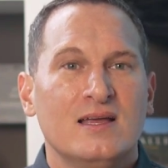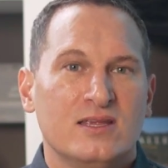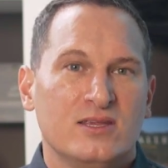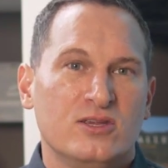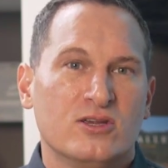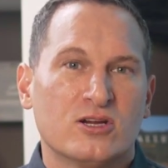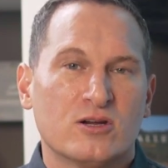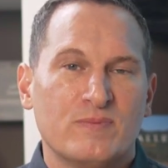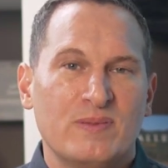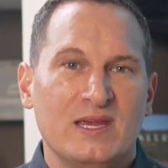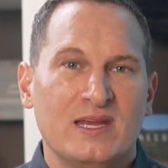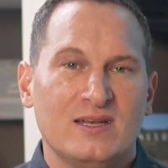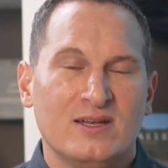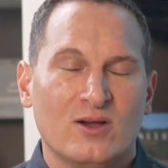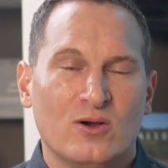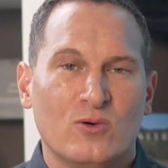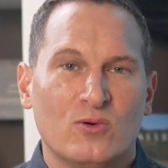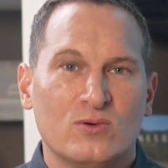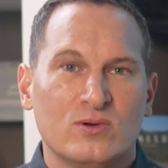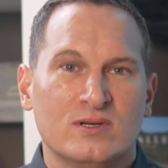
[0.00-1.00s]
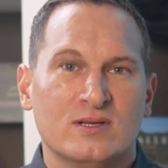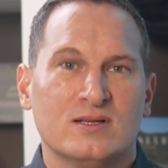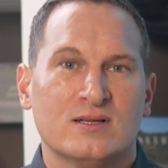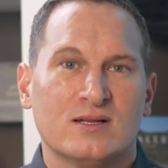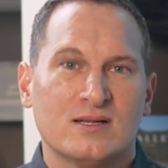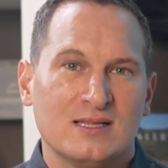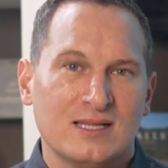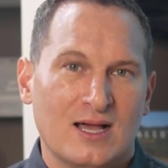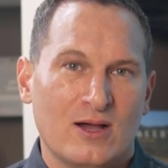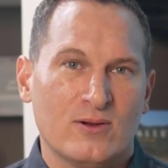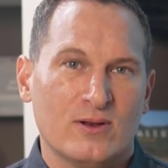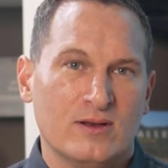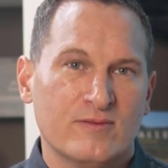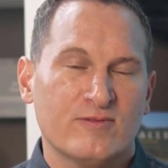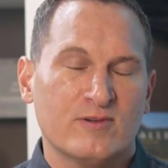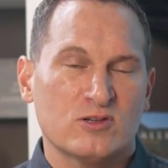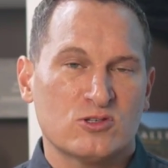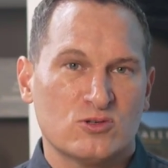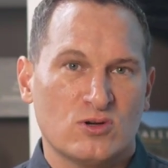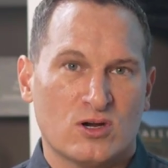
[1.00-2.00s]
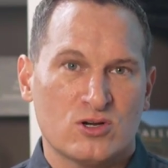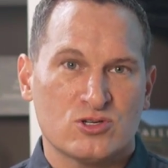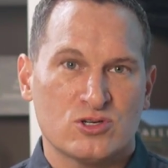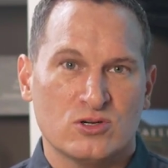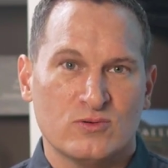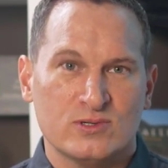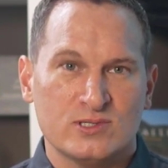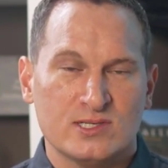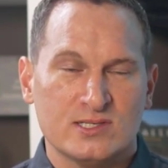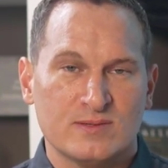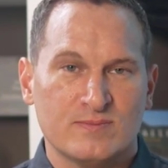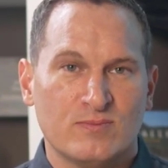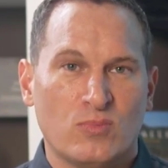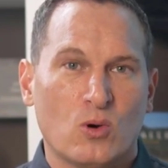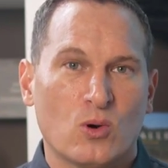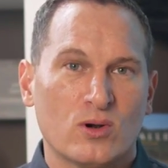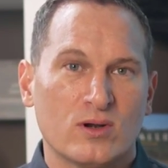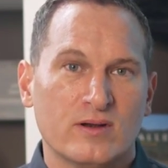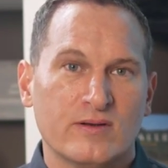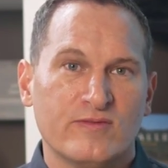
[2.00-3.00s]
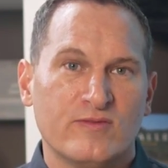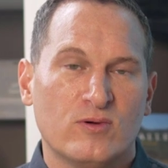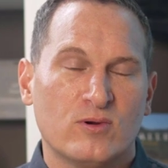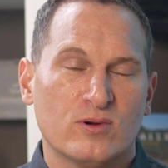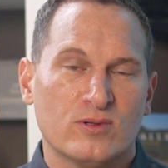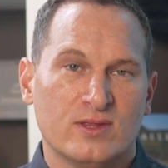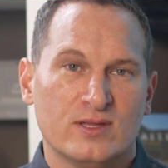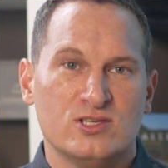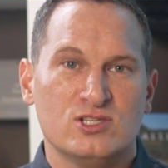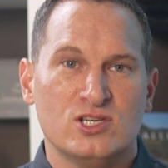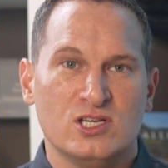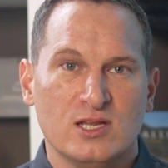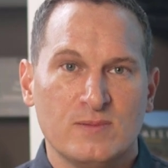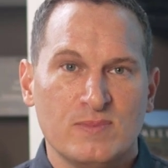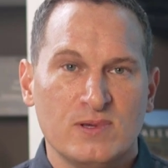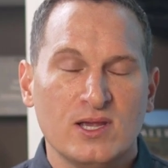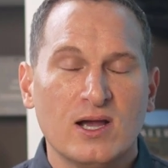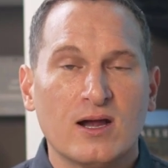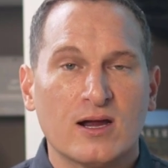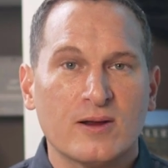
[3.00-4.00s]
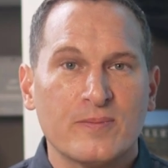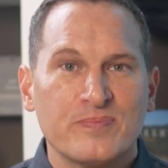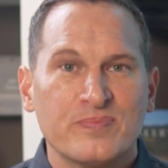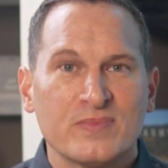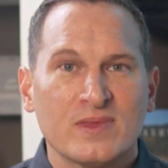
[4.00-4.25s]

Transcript: European-owned cloud infrastructure, which is important for the GDPR.